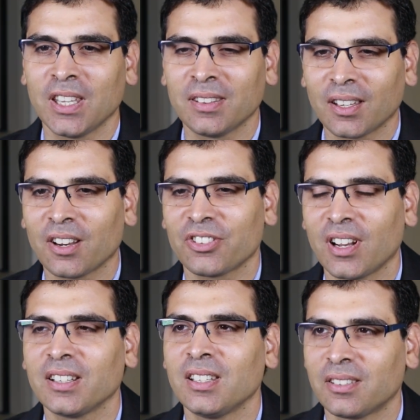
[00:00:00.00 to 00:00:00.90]

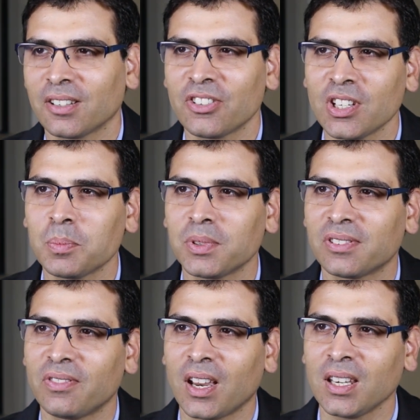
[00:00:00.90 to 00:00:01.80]
international internship is
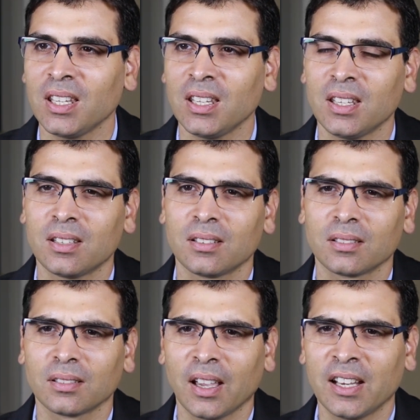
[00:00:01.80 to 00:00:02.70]
very
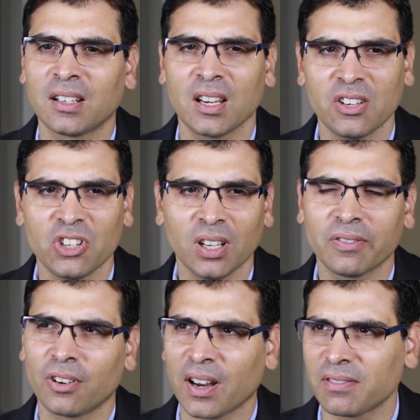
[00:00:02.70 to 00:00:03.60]
enriching
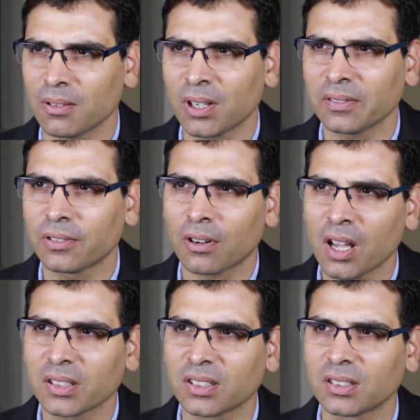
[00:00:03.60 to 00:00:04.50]
for everyone, for
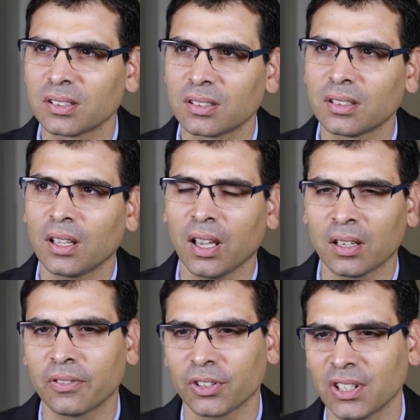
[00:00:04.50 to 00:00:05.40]
us,
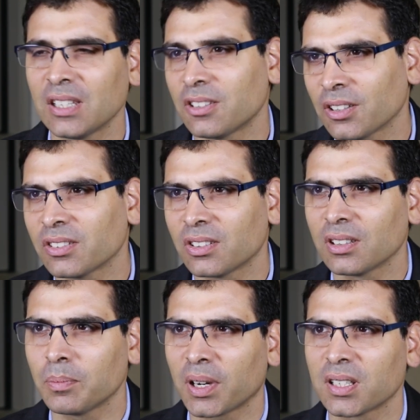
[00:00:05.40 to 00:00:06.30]
and for the interns
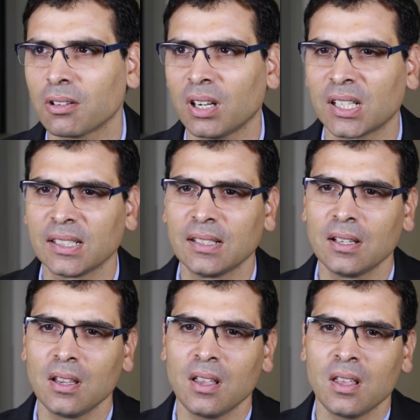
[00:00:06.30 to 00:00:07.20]
in particular.
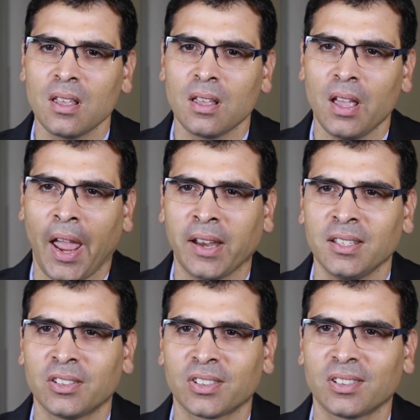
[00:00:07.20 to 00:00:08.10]
And
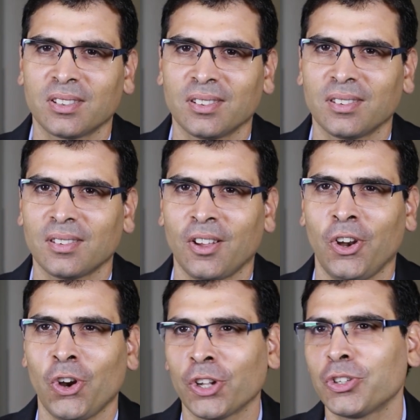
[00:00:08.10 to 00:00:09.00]
it's a
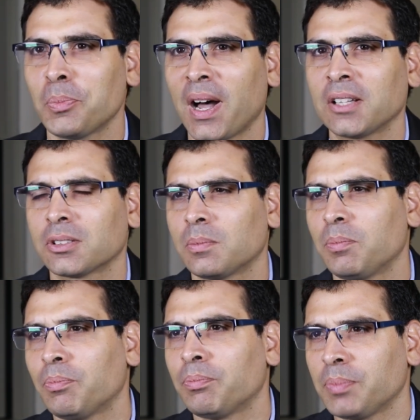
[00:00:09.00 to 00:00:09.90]
lot about
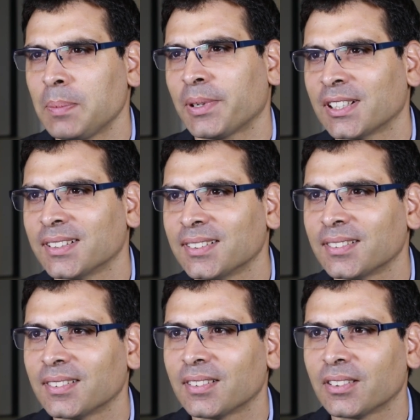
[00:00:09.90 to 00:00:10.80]
people.
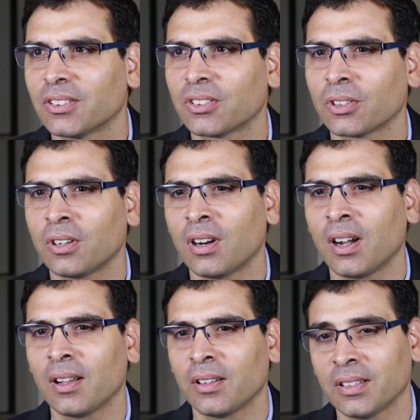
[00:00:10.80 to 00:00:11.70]
So
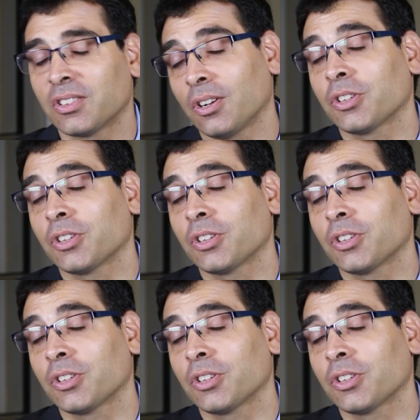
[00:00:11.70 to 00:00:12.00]
it's a